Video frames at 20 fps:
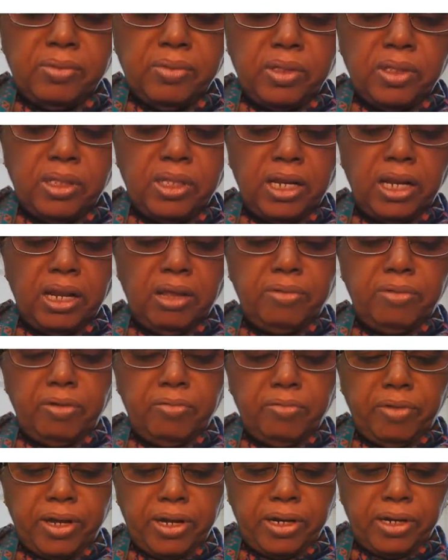the
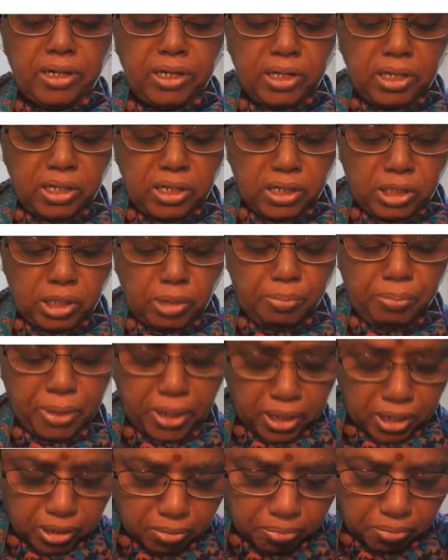level where the
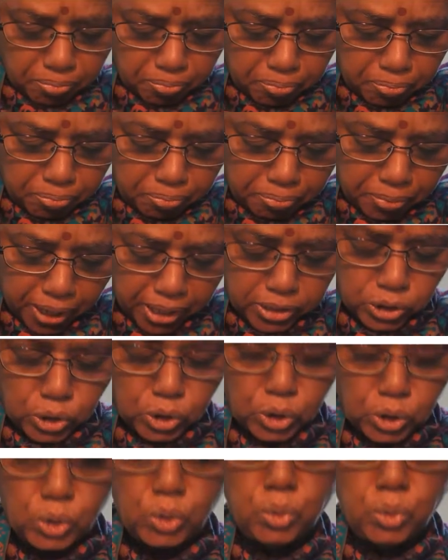pink part you